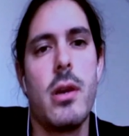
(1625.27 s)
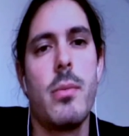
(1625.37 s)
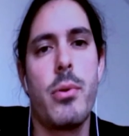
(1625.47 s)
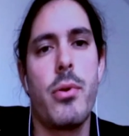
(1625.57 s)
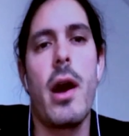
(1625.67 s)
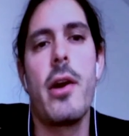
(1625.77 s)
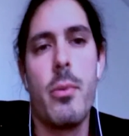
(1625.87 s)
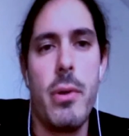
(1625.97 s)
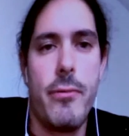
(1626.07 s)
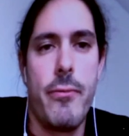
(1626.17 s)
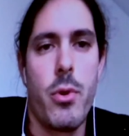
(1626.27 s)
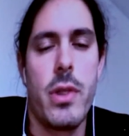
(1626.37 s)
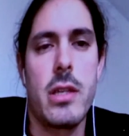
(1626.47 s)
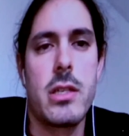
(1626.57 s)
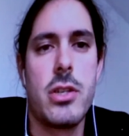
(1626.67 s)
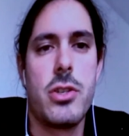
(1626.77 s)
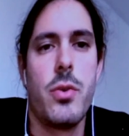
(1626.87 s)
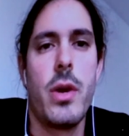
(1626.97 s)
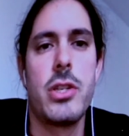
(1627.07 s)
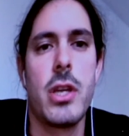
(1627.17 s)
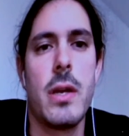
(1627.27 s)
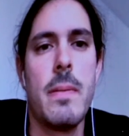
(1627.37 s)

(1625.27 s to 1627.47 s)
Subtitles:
prior before that situation.